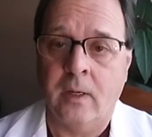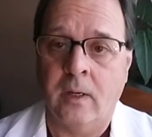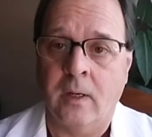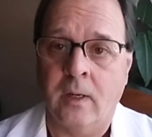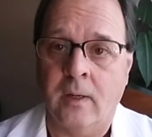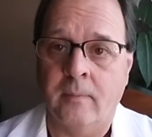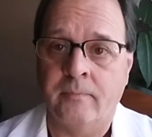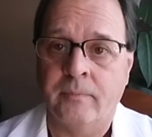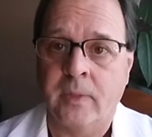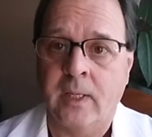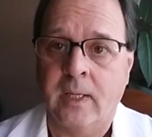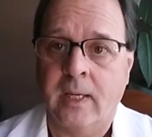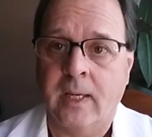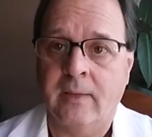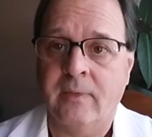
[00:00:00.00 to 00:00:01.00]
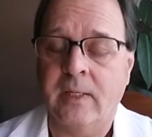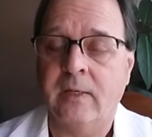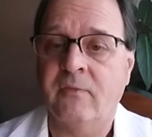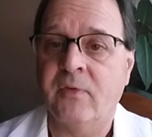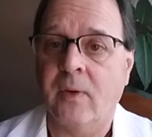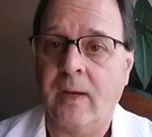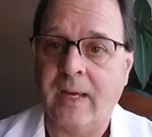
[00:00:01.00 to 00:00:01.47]
And then
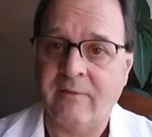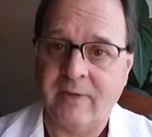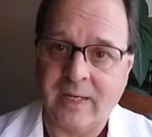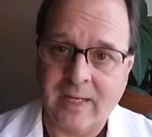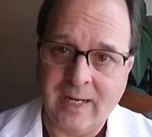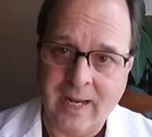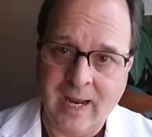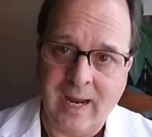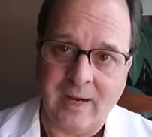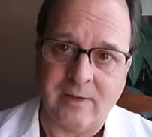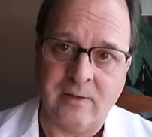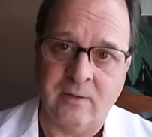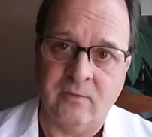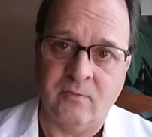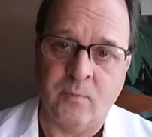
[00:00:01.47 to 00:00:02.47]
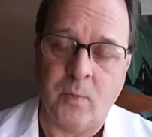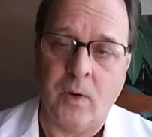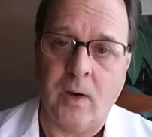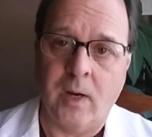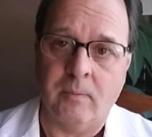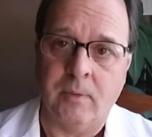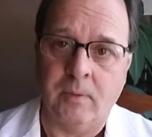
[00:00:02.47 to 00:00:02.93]
if you're having an active
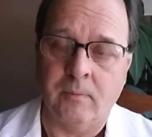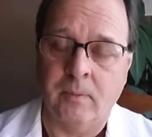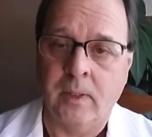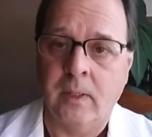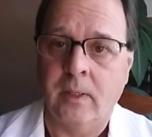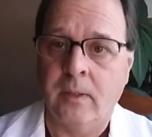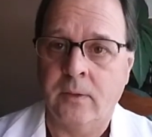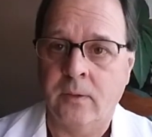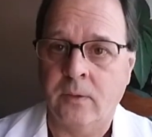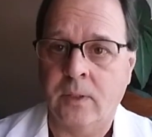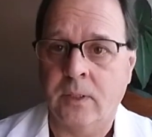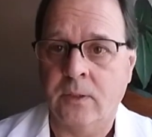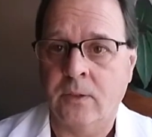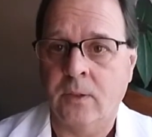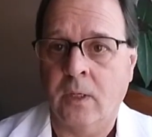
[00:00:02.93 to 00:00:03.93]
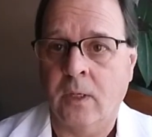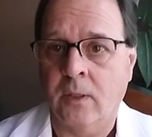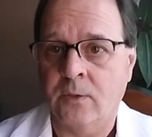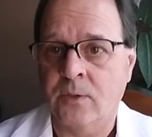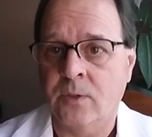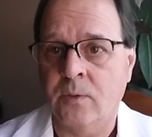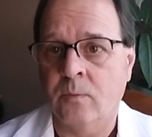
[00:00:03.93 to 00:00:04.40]
problem, you can
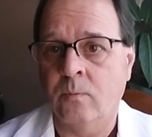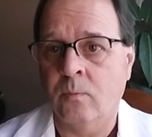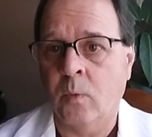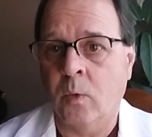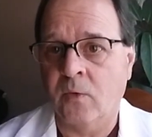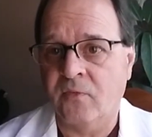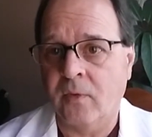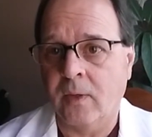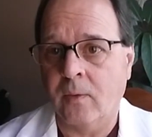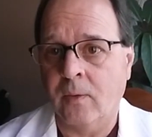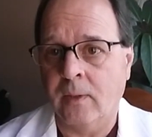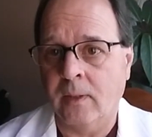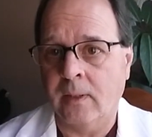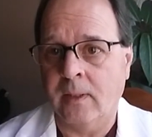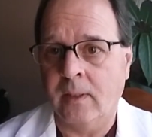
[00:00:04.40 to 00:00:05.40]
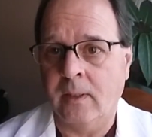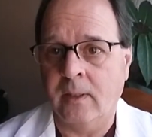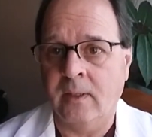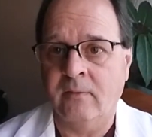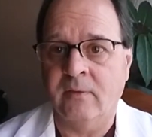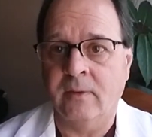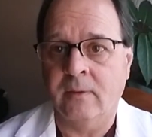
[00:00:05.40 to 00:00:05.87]
do more frequently,
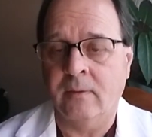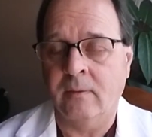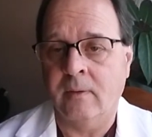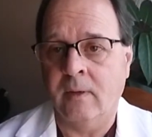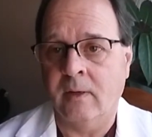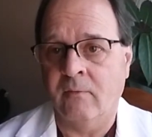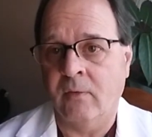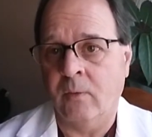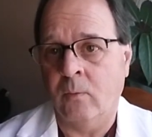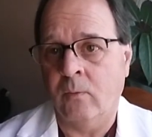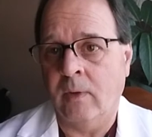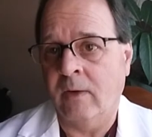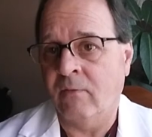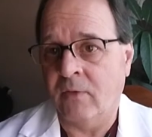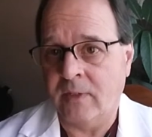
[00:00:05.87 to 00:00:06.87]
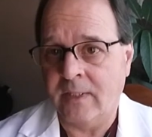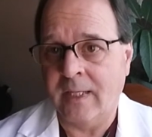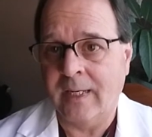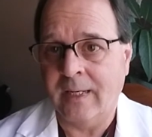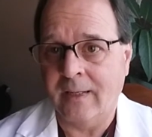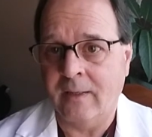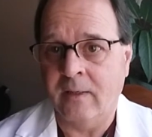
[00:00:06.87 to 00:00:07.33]
even every
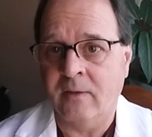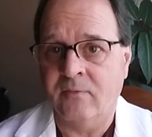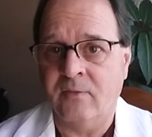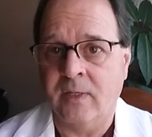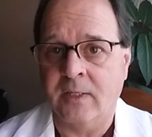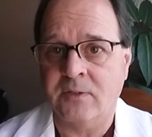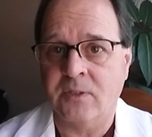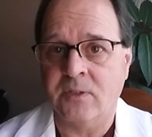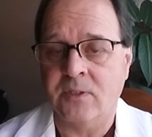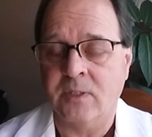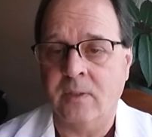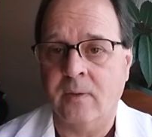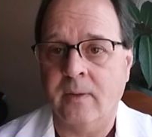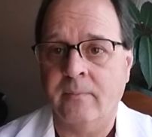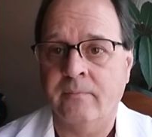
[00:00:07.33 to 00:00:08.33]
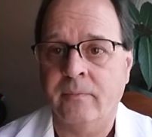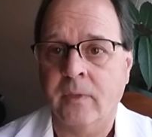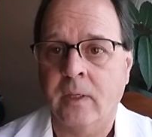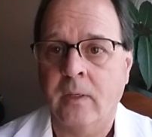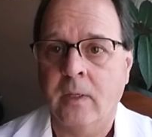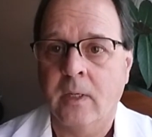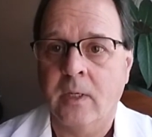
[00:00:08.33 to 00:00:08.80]
day if necessary.
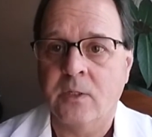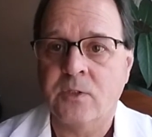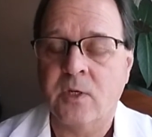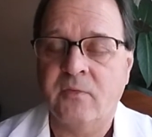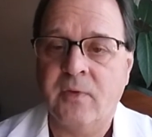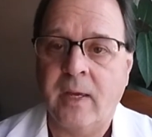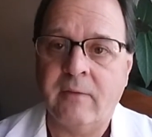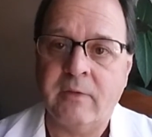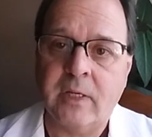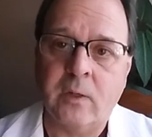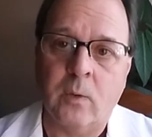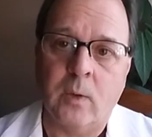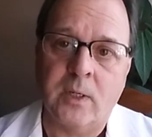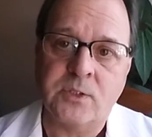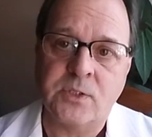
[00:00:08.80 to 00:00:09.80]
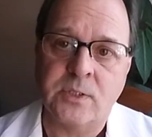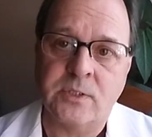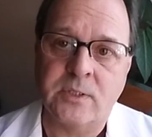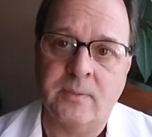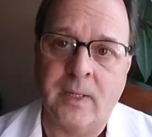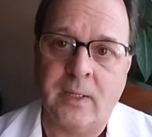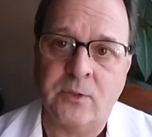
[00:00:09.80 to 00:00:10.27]
So if you have any
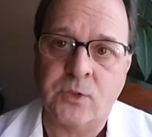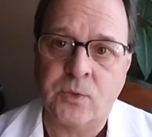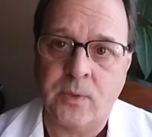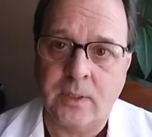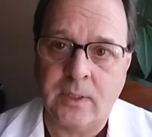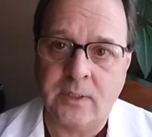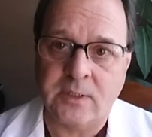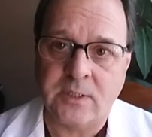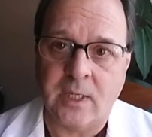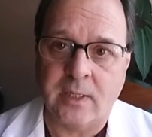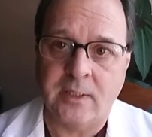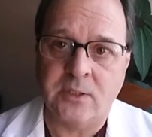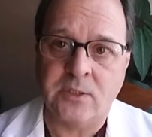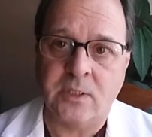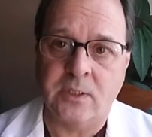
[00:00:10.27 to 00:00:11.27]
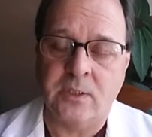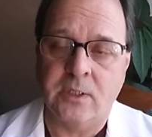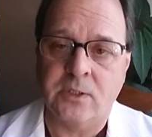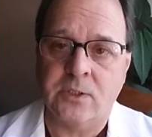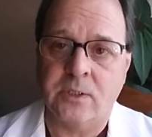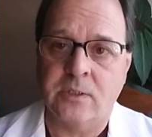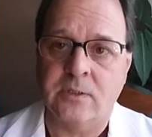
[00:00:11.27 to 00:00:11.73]
questions about treating sinus
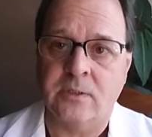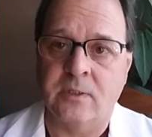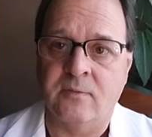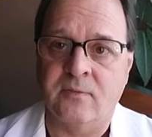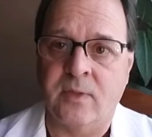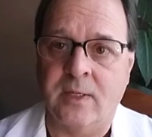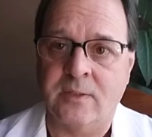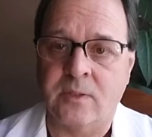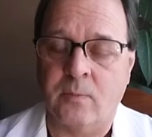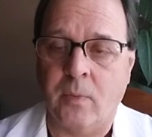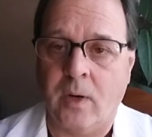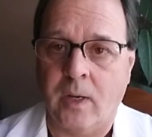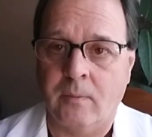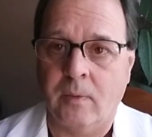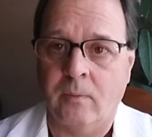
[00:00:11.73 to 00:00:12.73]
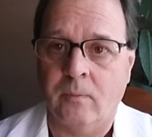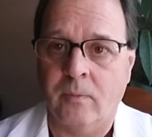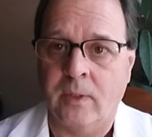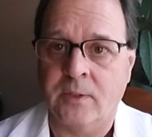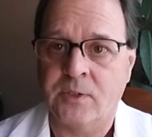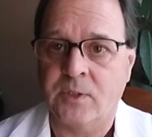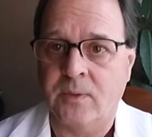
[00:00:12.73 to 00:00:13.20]
conditions, if that's a problem
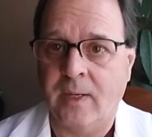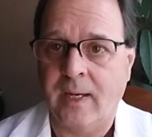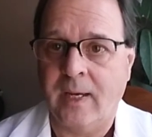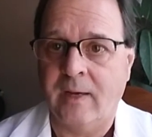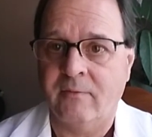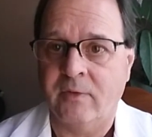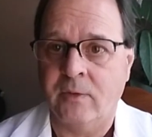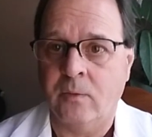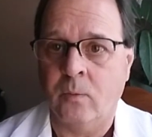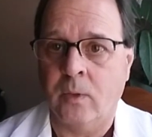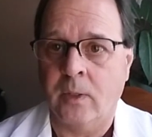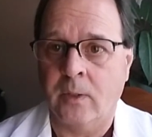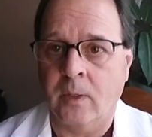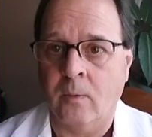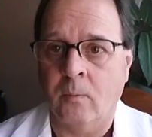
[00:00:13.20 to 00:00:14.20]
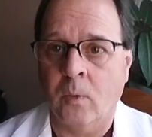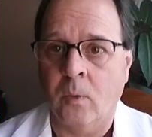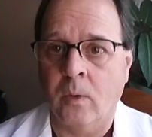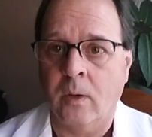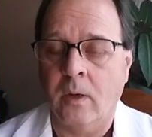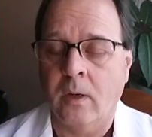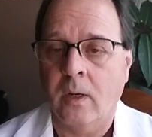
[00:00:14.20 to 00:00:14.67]
that you have and you want to know
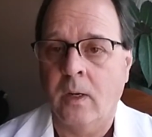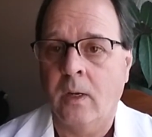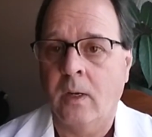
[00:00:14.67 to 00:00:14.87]
more,